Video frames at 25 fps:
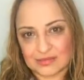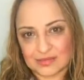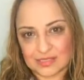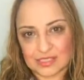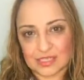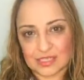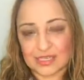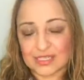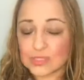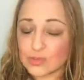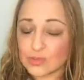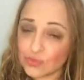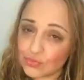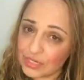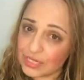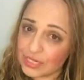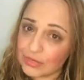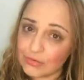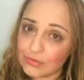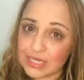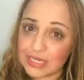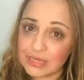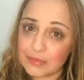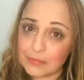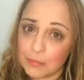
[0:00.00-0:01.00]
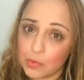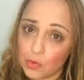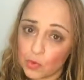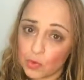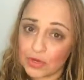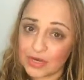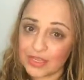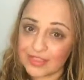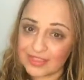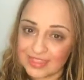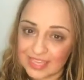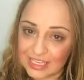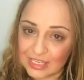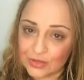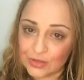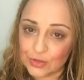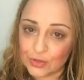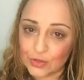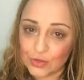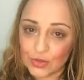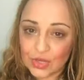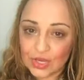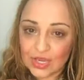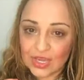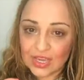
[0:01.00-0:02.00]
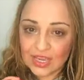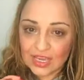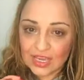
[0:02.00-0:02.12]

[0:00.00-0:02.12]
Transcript: So it's really, really important that you